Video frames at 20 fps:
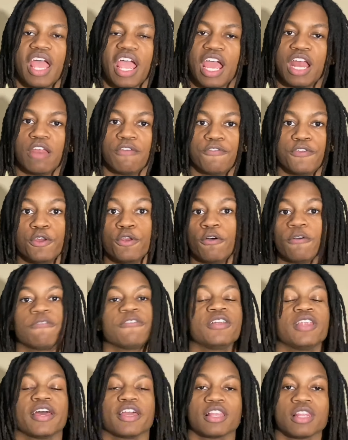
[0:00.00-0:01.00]
And if you don't
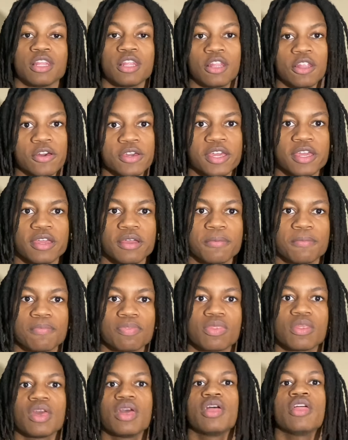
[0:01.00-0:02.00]
feel like looking,
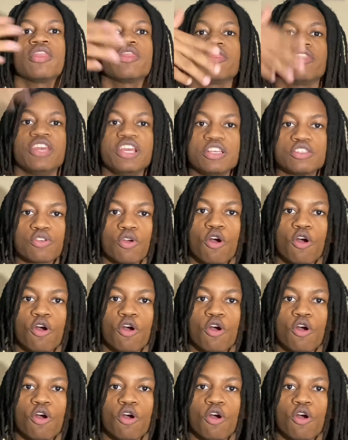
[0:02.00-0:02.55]
these